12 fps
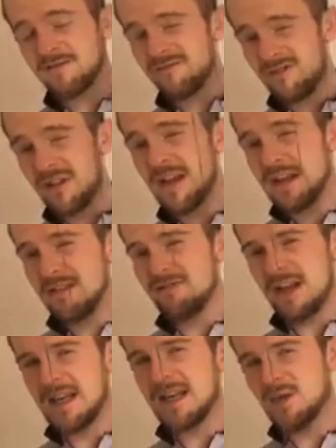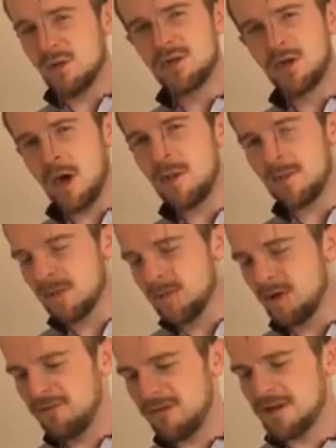really do top up your
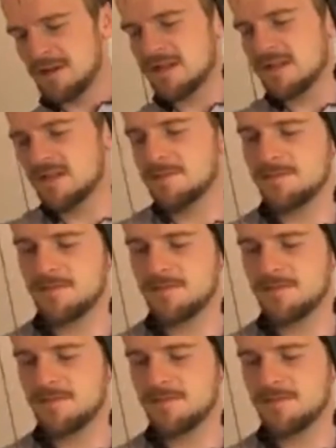bow fitness.